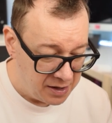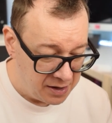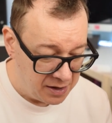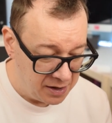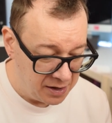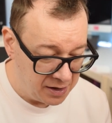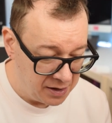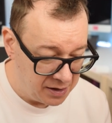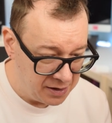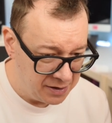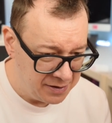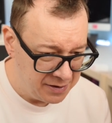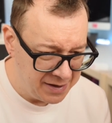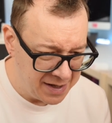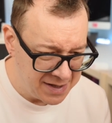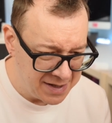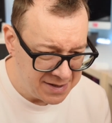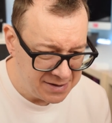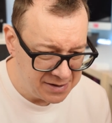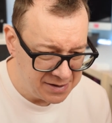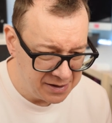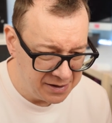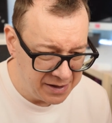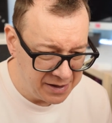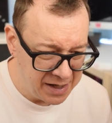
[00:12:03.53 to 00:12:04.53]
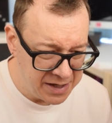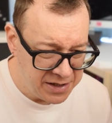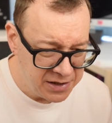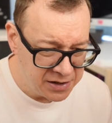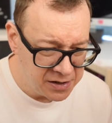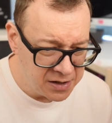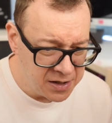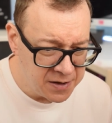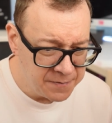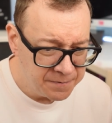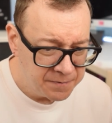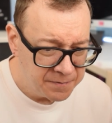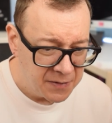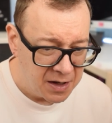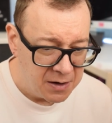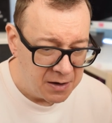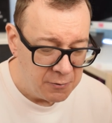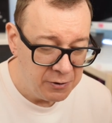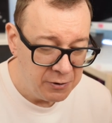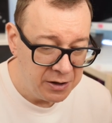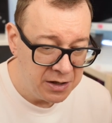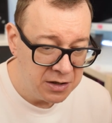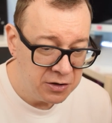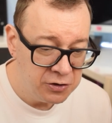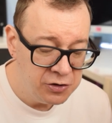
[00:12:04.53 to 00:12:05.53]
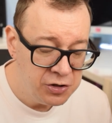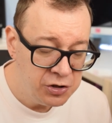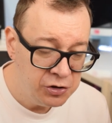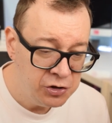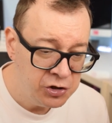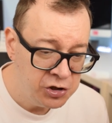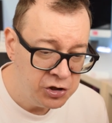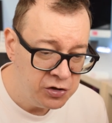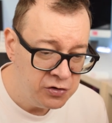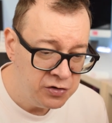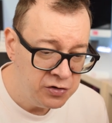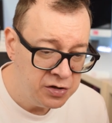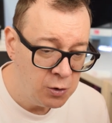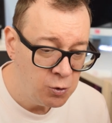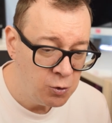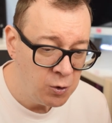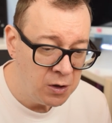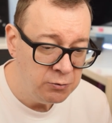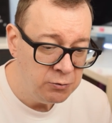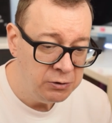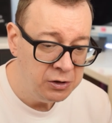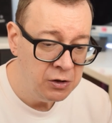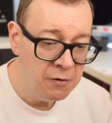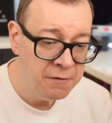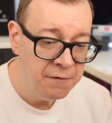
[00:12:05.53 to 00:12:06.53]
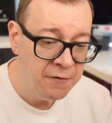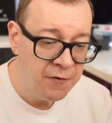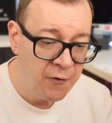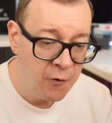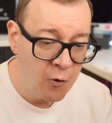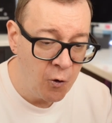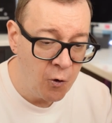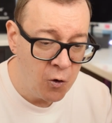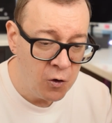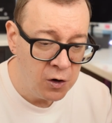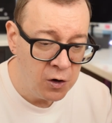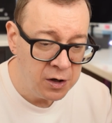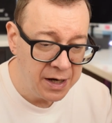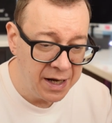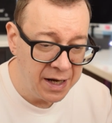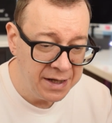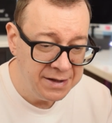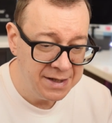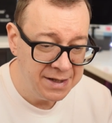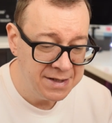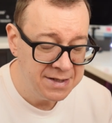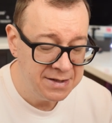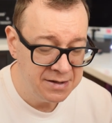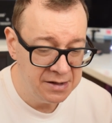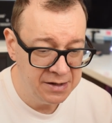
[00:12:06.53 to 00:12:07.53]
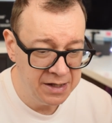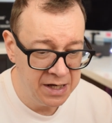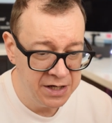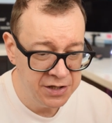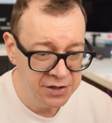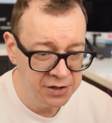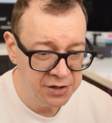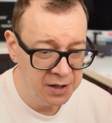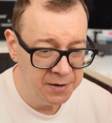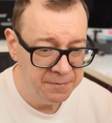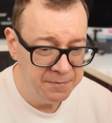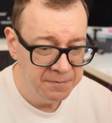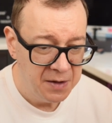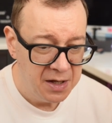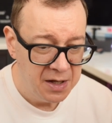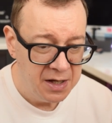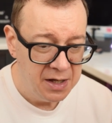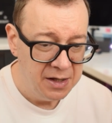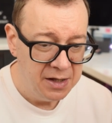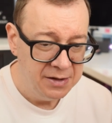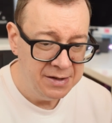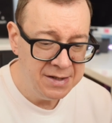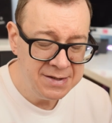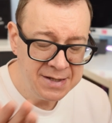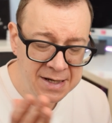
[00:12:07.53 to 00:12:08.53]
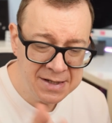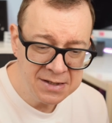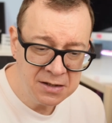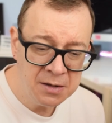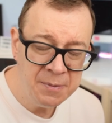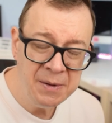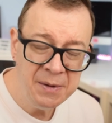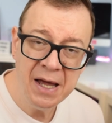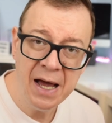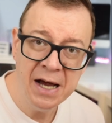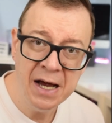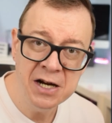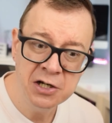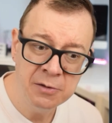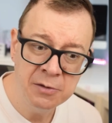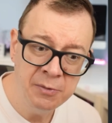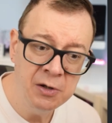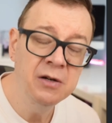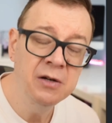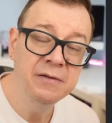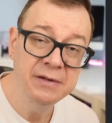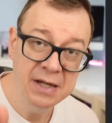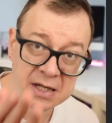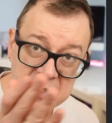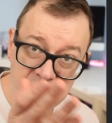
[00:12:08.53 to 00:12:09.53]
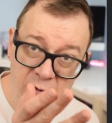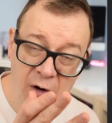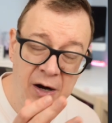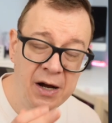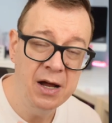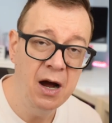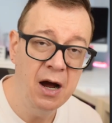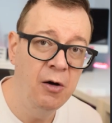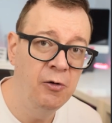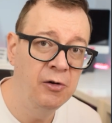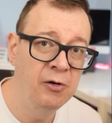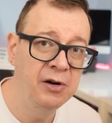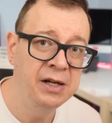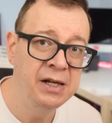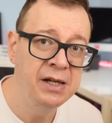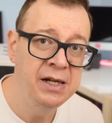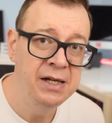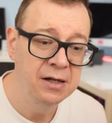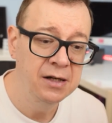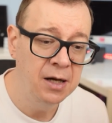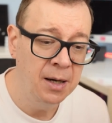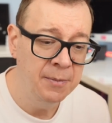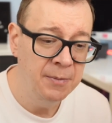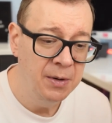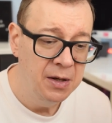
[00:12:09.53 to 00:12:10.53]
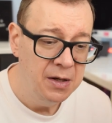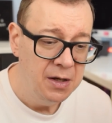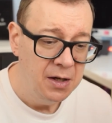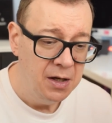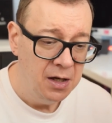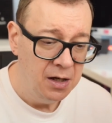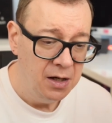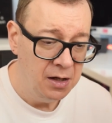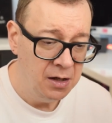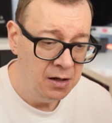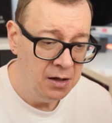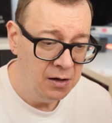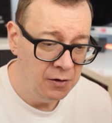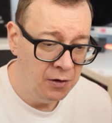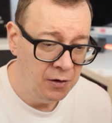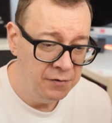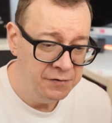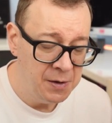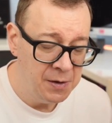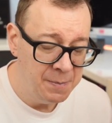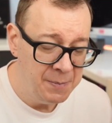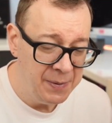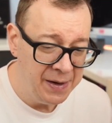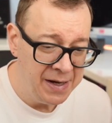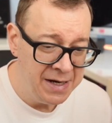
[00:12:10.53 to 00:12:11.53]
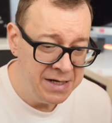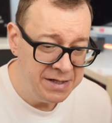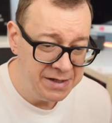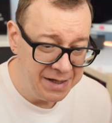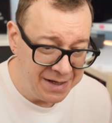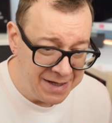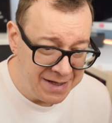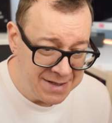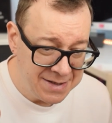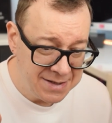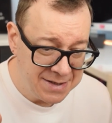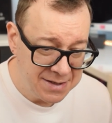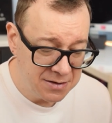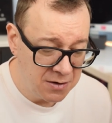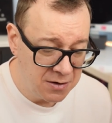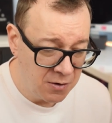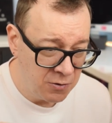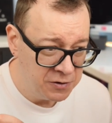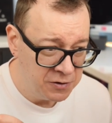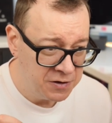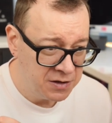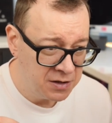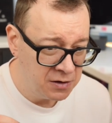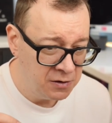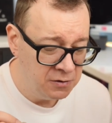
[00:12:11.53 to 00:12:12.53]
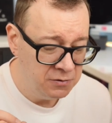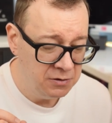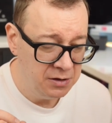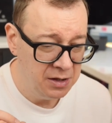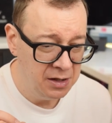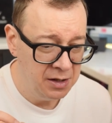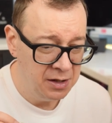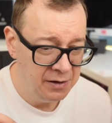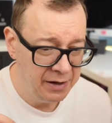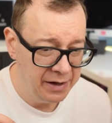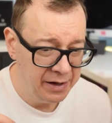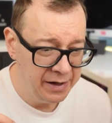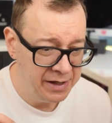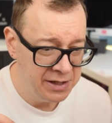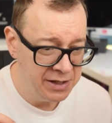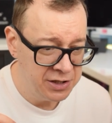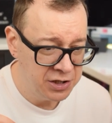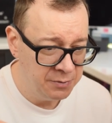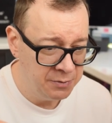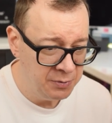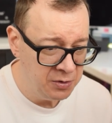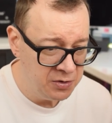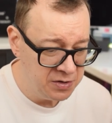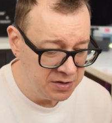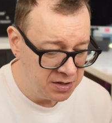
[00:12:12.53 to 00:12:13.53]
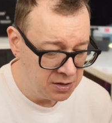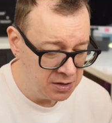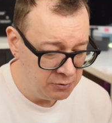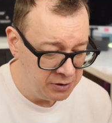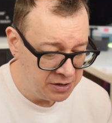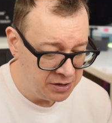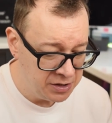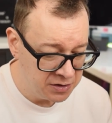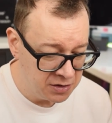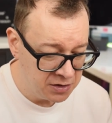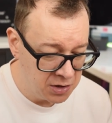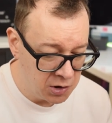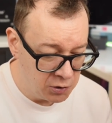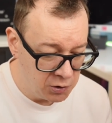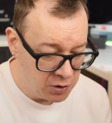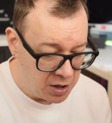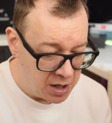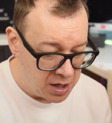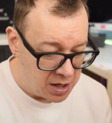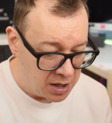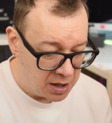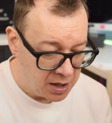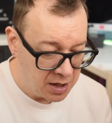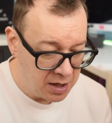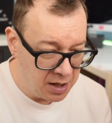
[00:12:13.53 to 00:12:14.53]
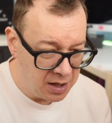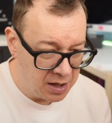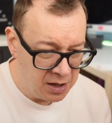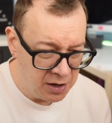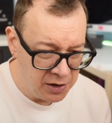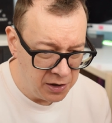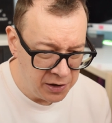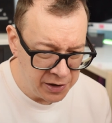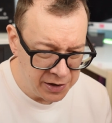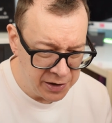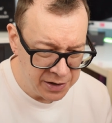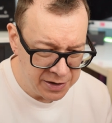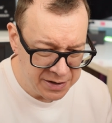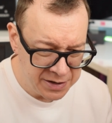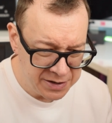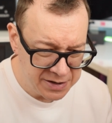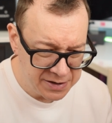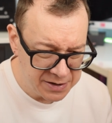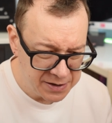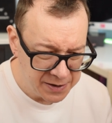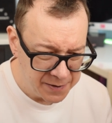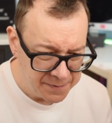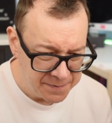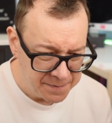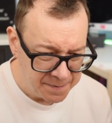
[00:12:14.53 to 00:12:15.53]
uh, destination. We are going to choose the one with the for and destination. This has to be hashable. That's why our enum uh, of the page is also uh, hashable. So we just go colors,